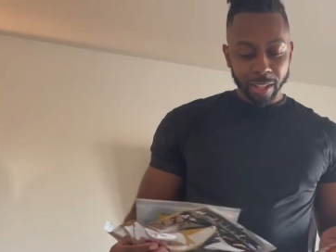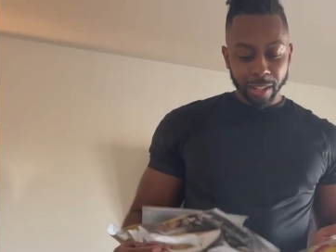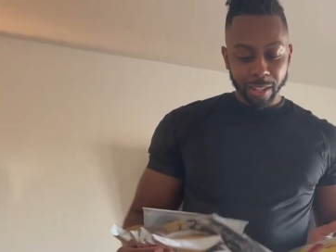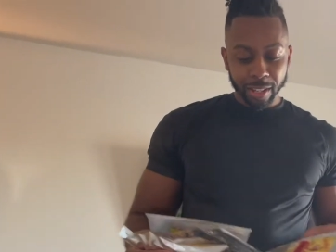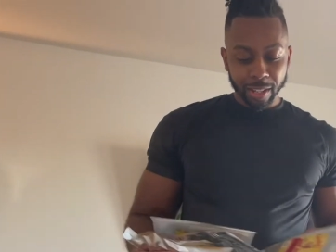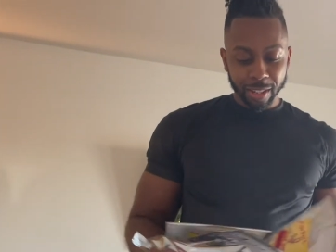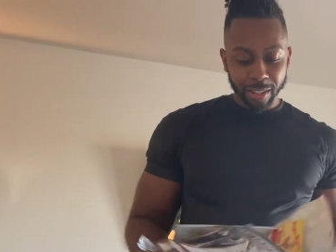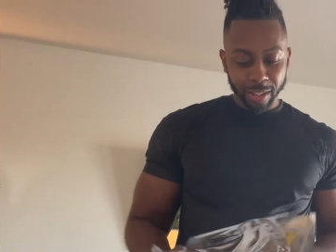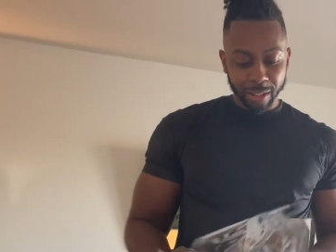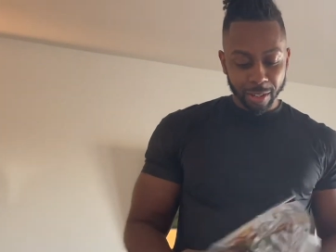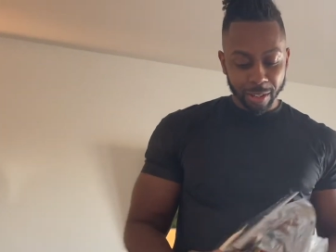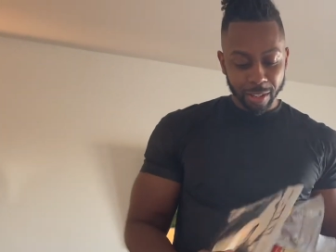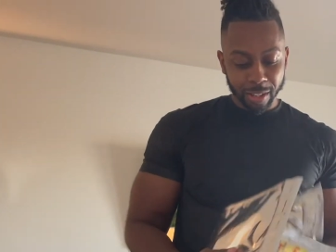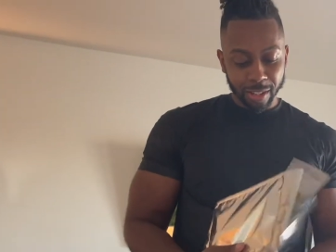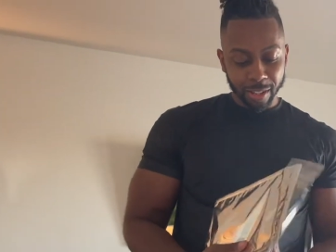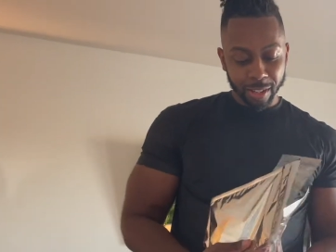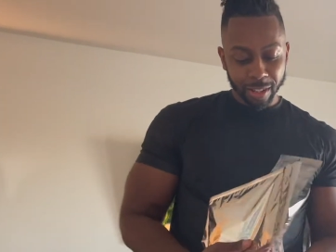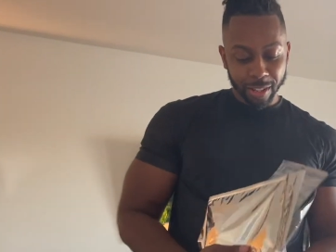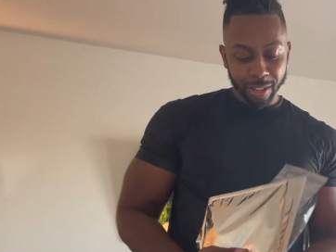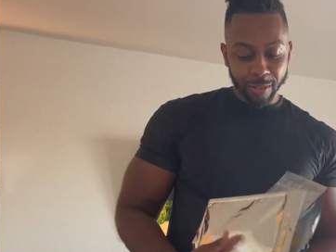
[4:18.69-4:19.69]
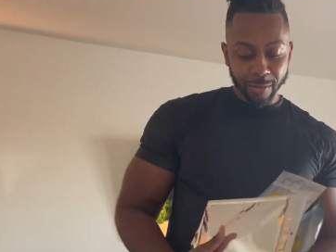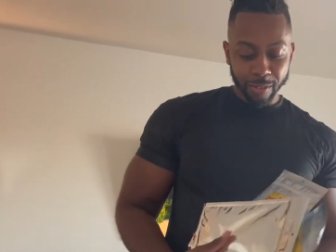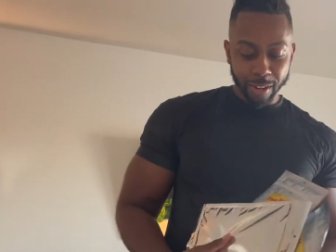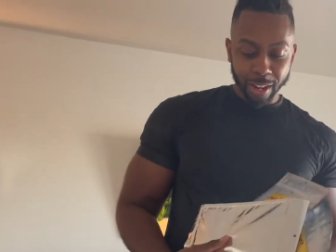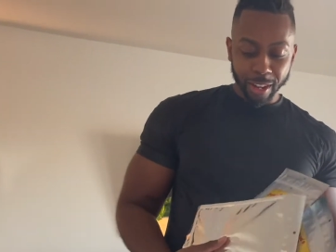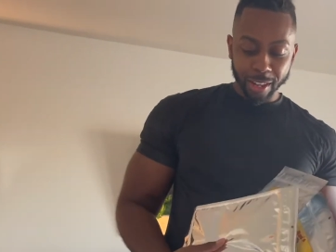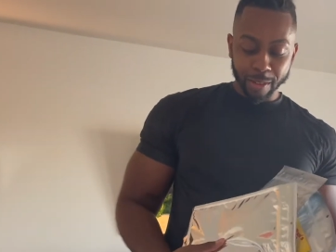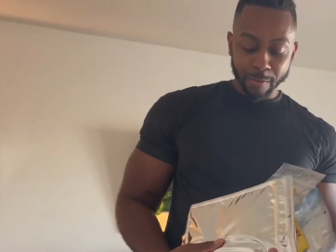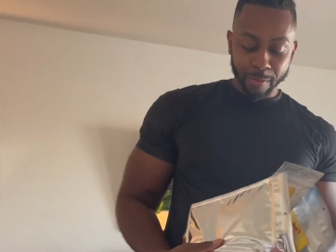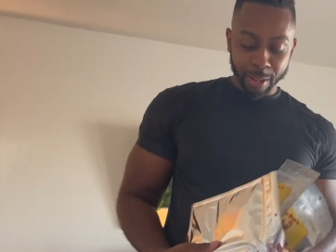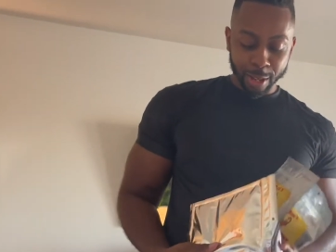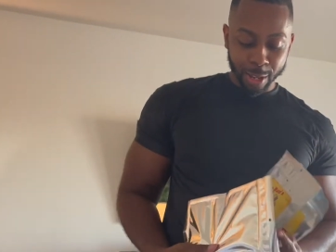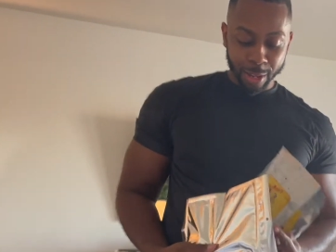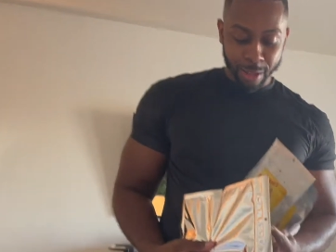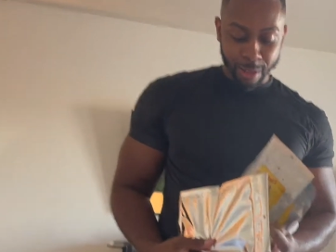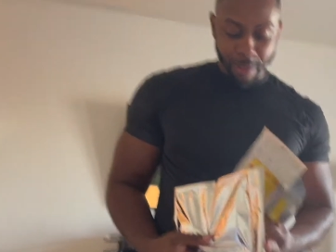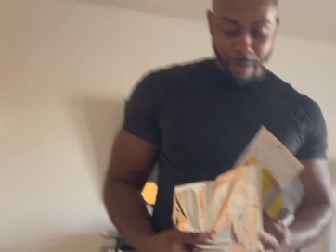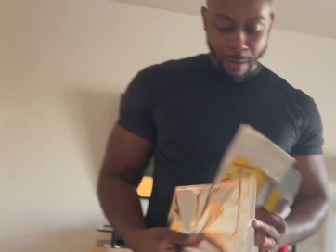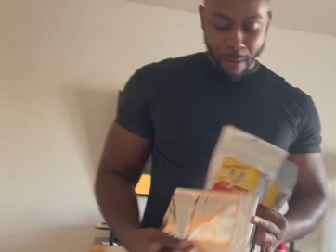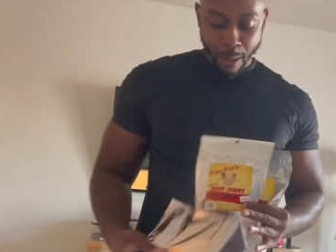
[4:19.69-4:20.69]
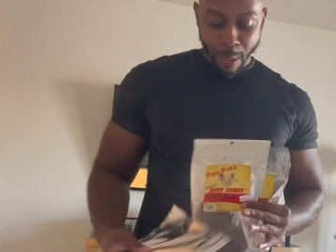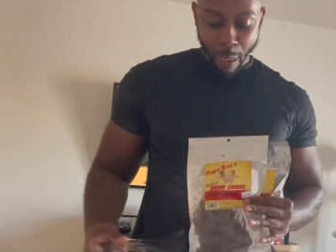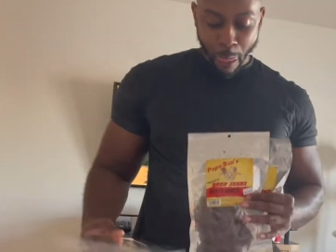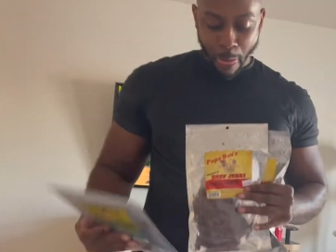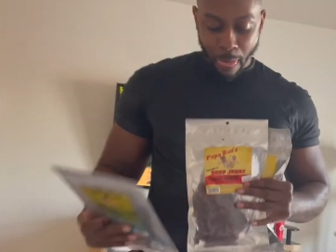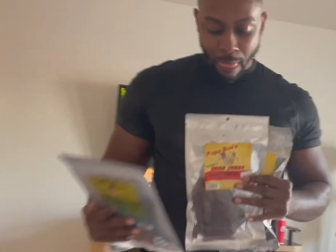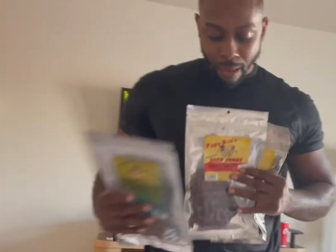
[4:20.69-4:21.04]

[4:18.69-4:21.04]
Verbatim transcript: So, give me a show.